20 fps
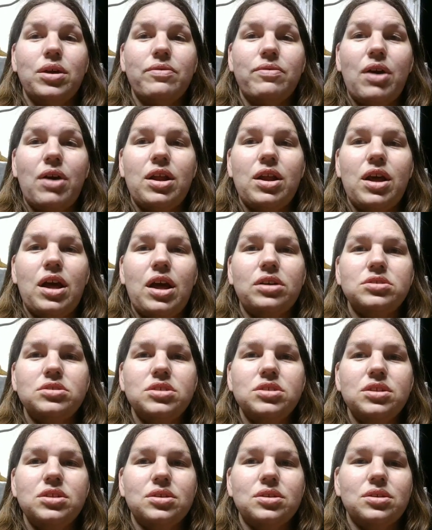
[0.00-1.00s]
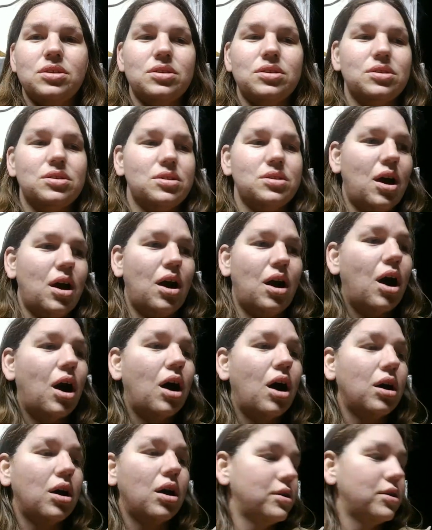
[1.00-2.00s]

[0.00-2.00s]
had allergies and it's hard to